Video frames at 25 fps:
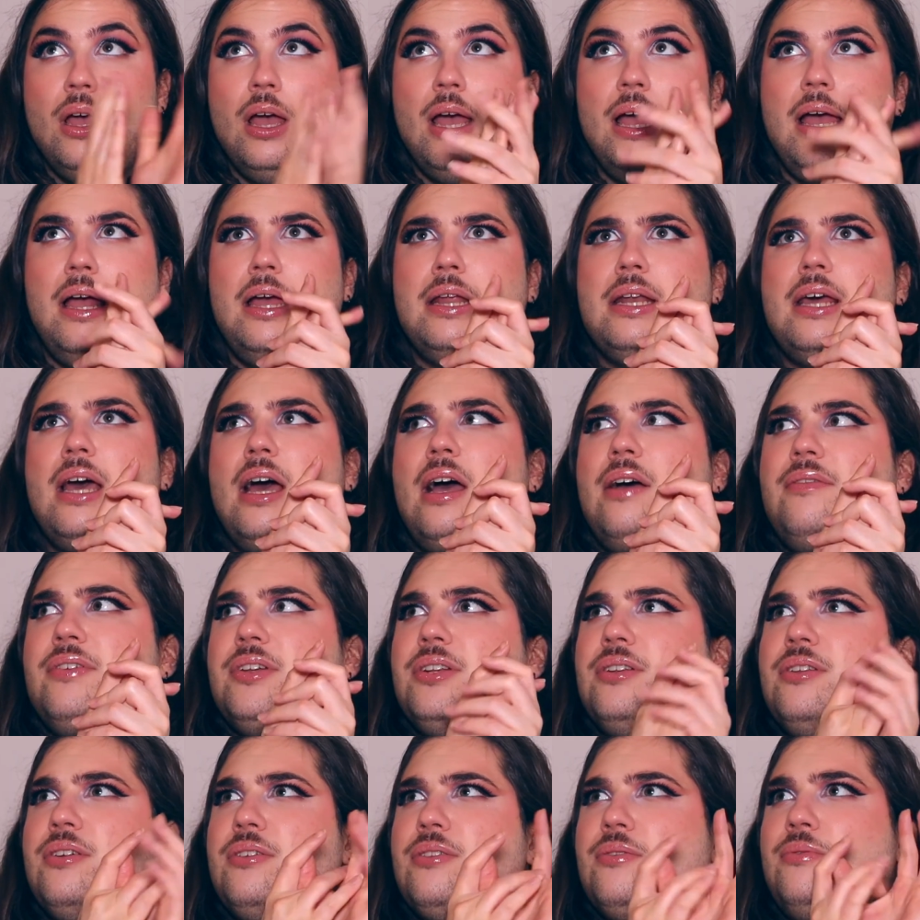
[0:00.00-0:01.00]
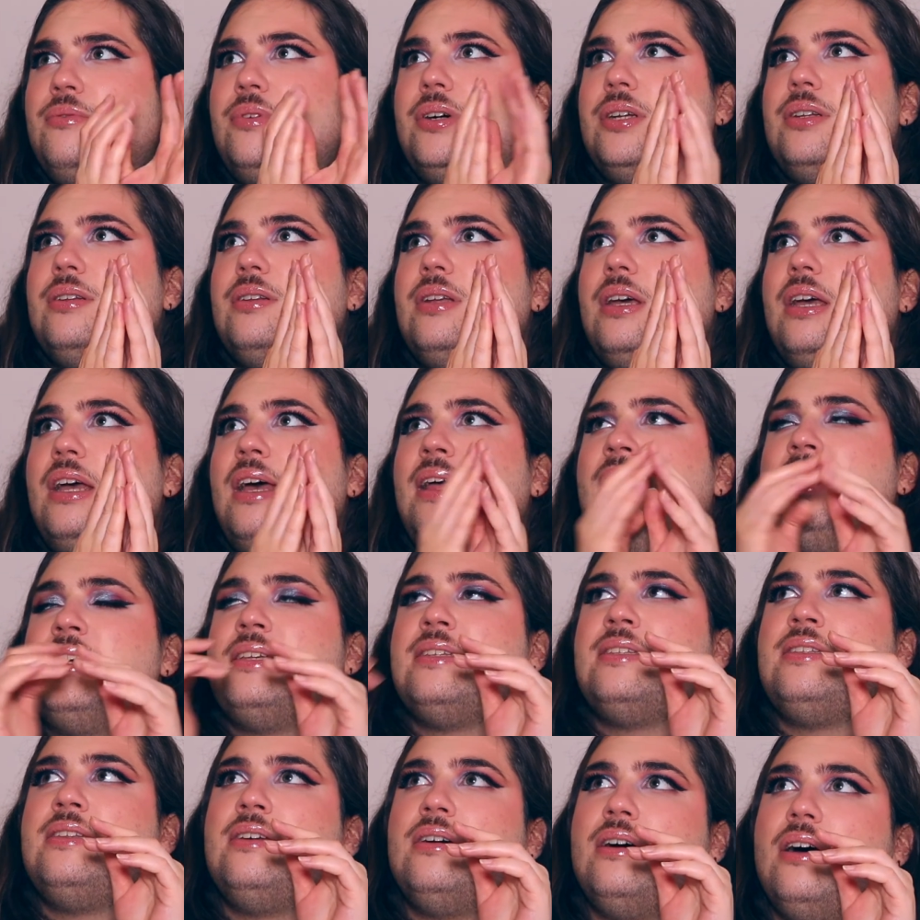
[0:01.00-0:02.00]
And I have another one, and I
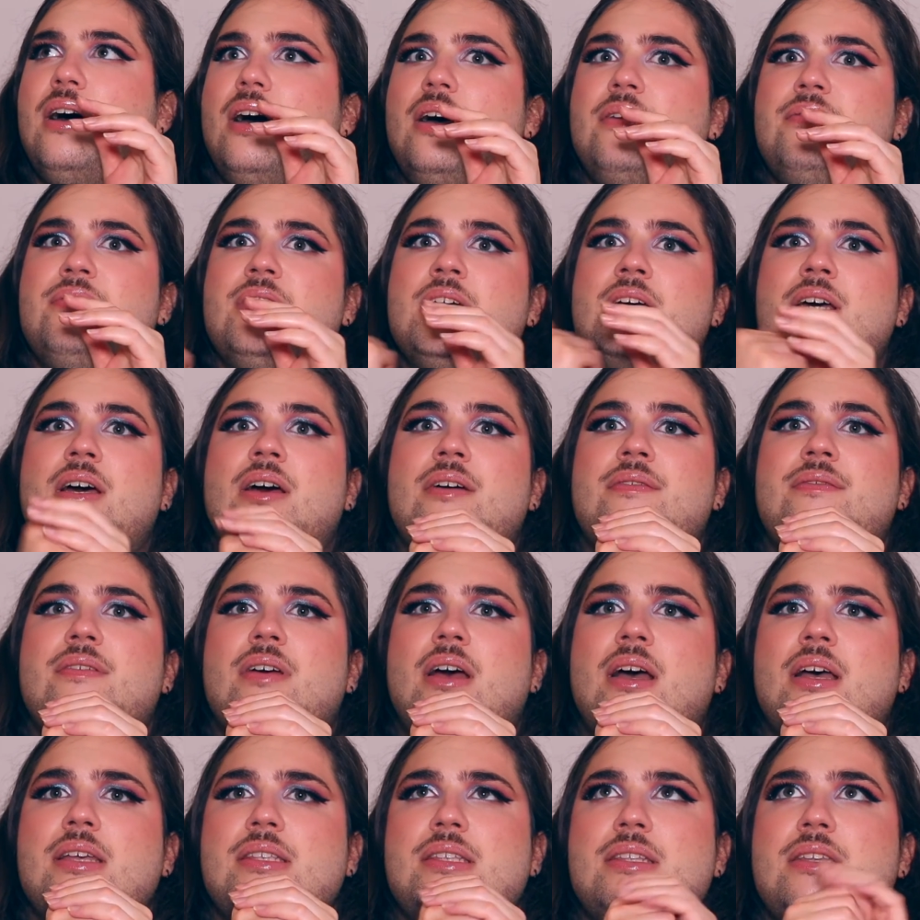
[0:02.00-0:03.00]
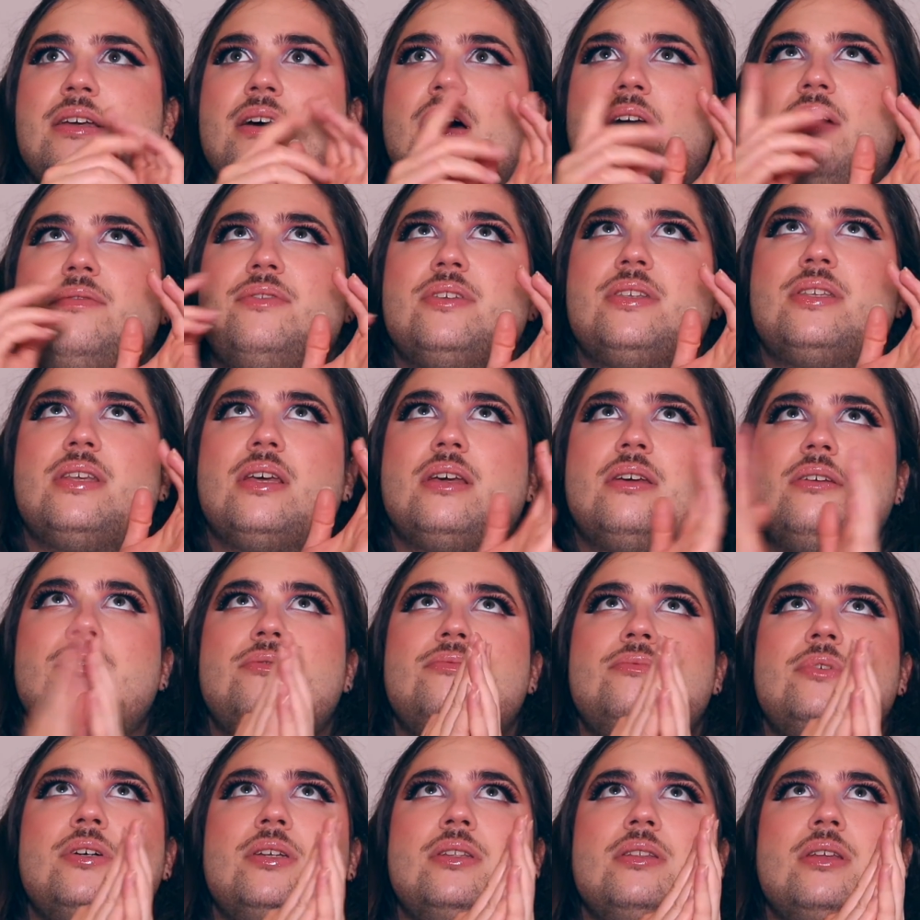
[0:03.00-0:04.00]
still have it. I still have a second
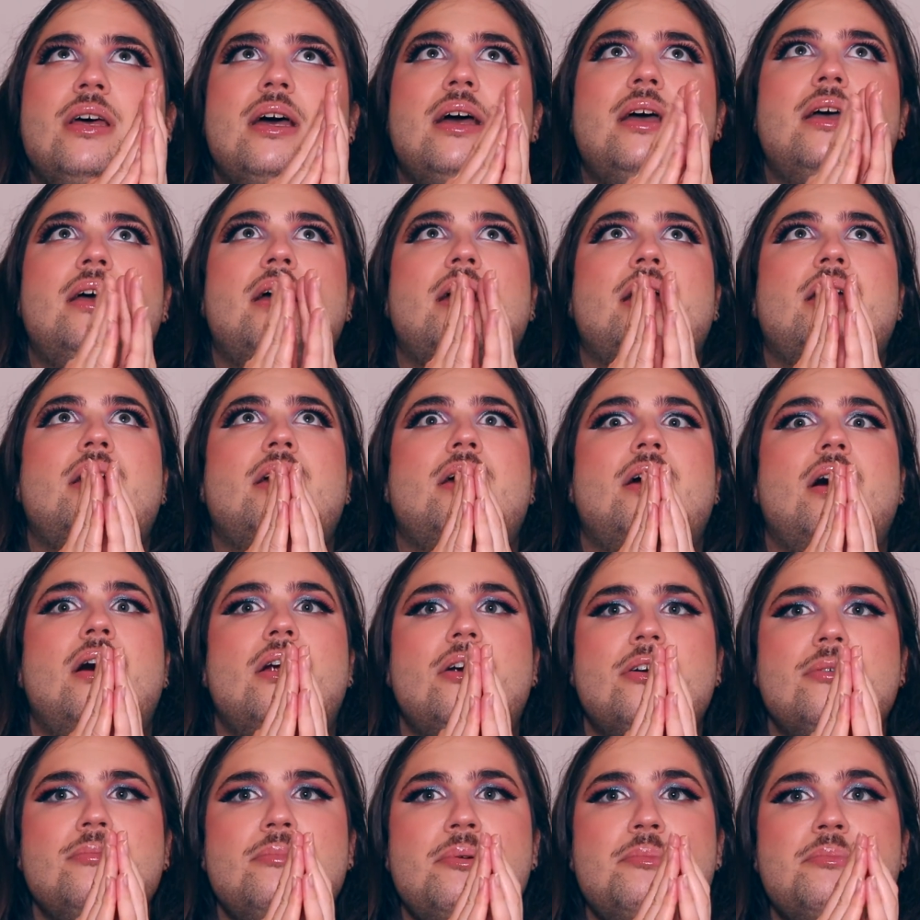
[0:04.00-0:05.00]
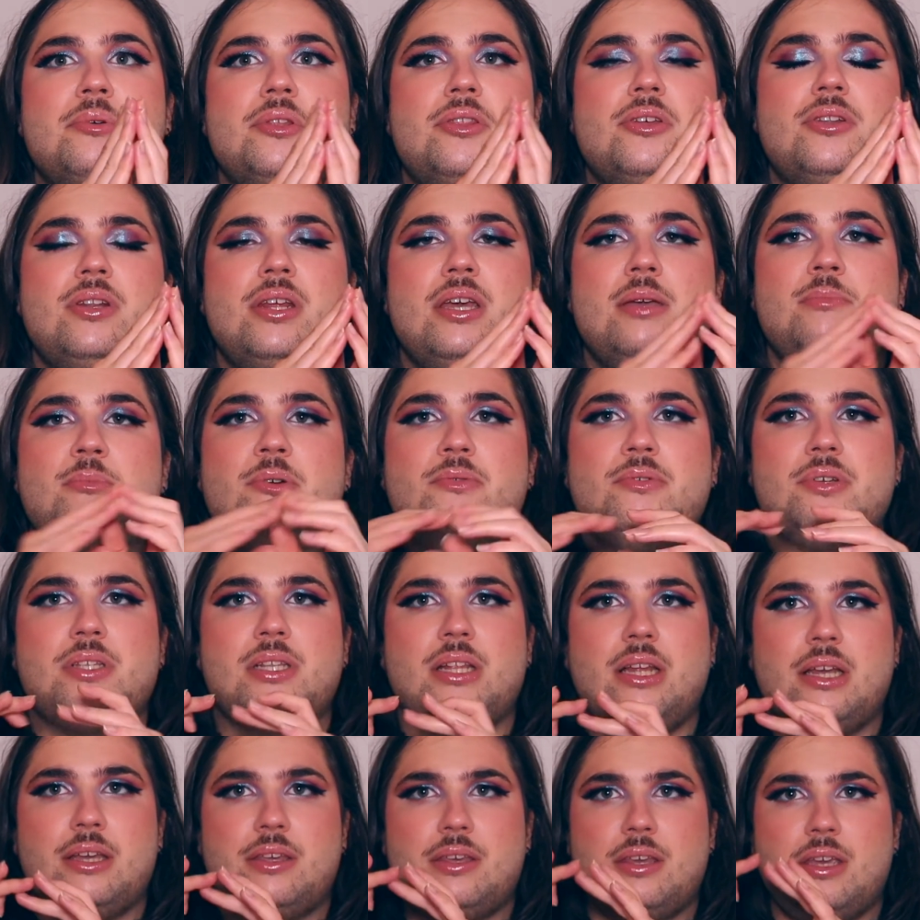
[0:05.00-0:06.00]
one. I can't remember the name. It was
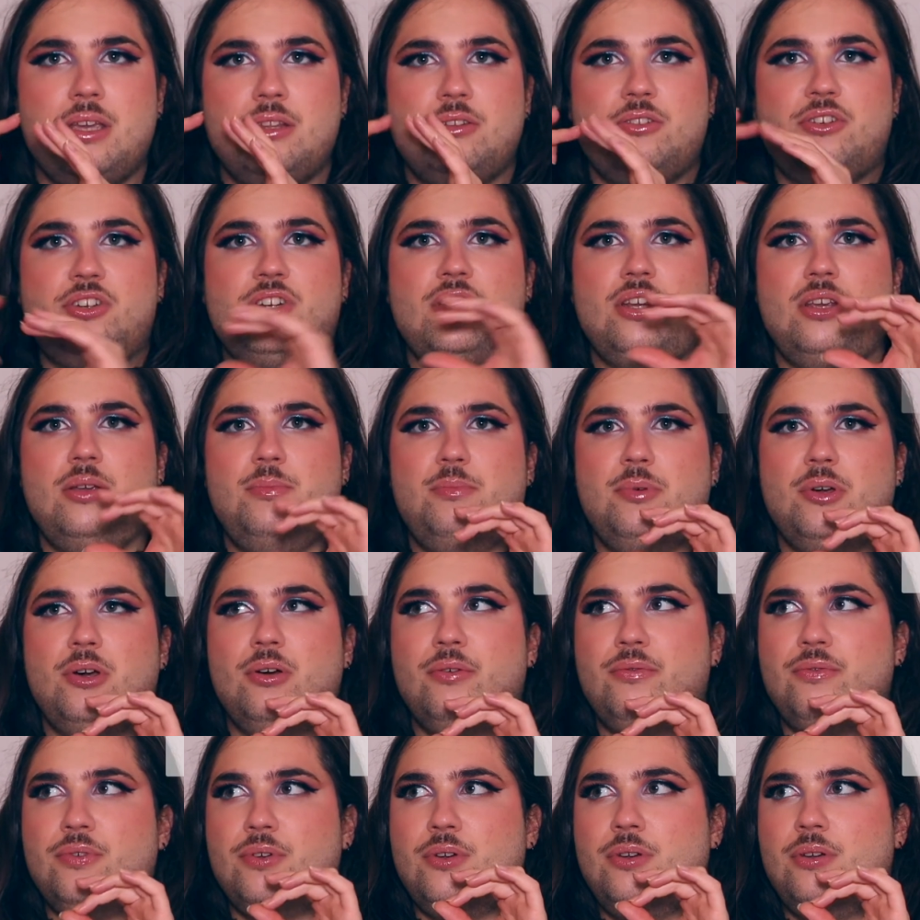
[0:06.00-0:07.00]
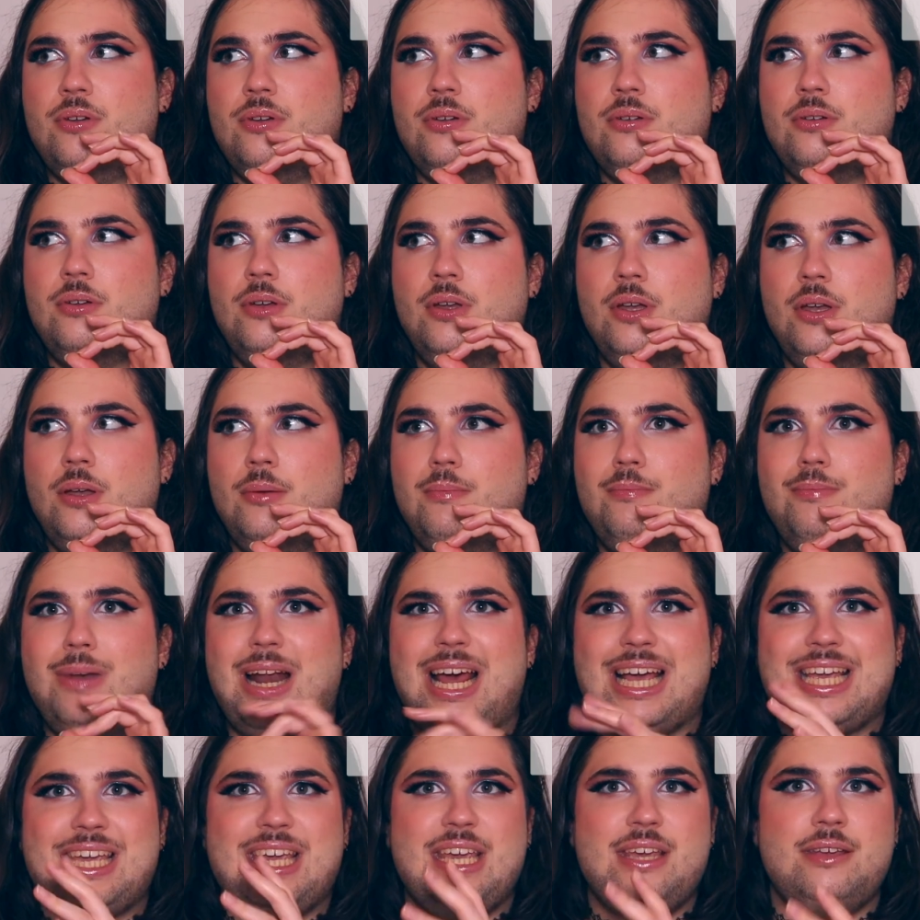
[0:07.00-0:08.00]
like in the shape of a
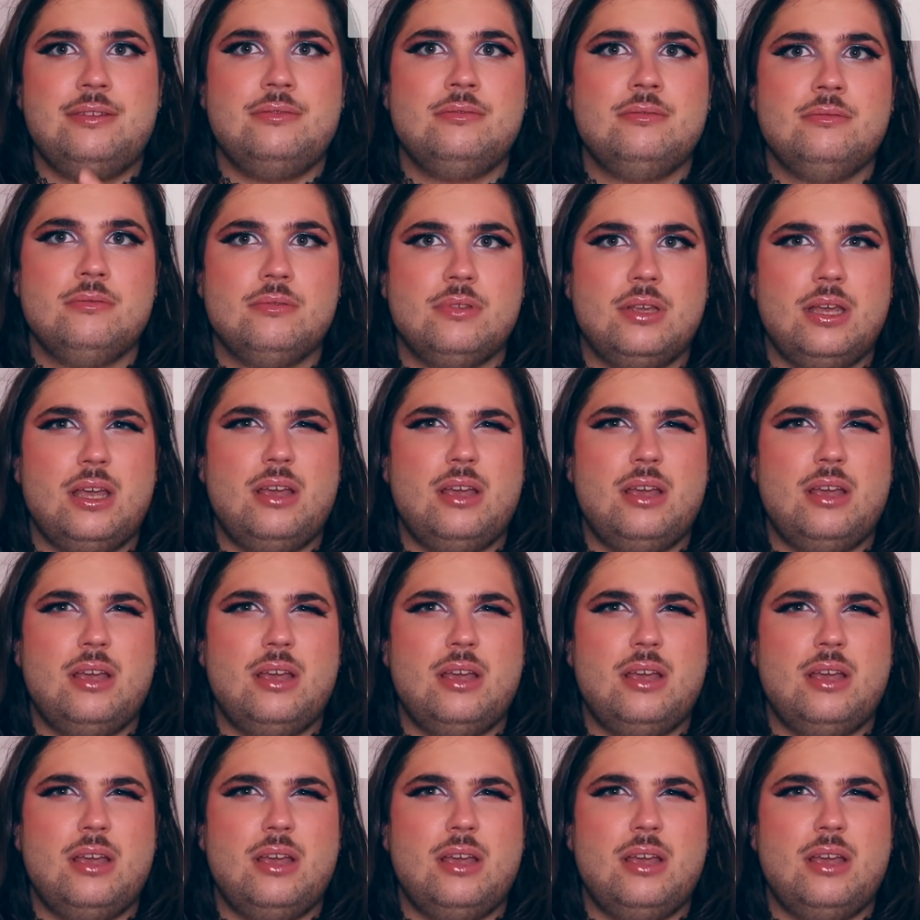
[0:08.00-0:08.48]
black kitten.